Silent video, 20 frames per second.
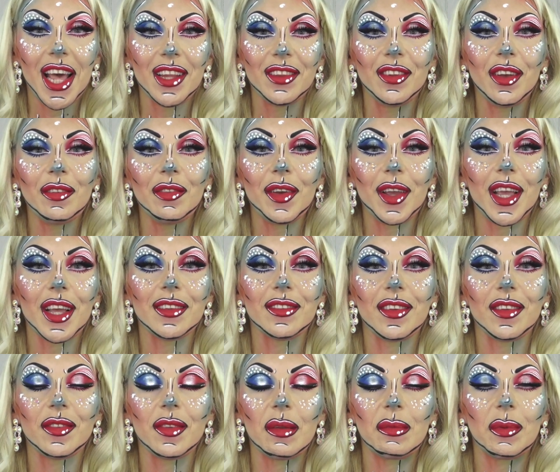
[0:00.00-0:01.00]
Don't forget
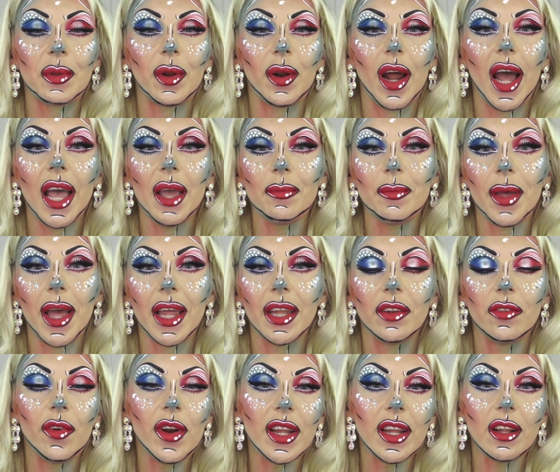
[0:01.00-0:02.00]
to subscribe
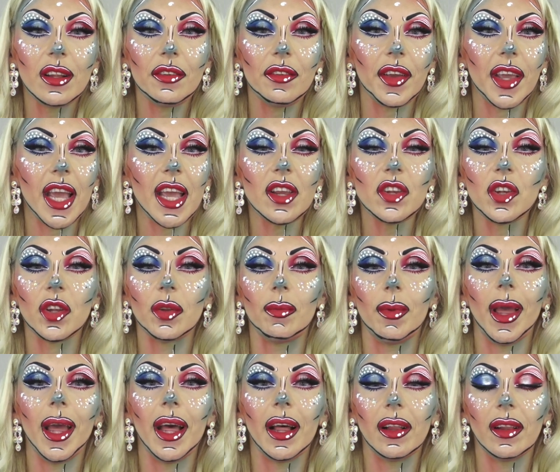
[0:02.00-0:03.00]
and ring the notification
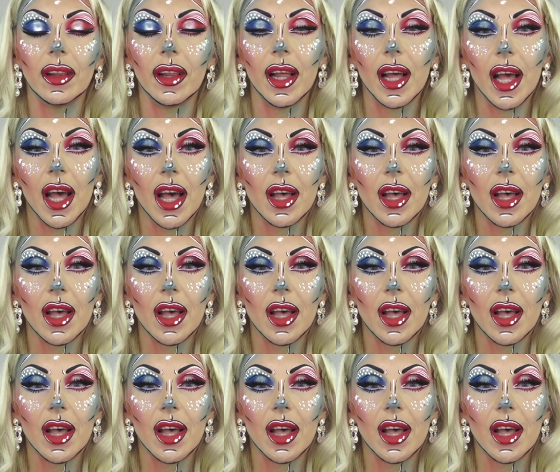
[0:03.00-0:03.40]
bell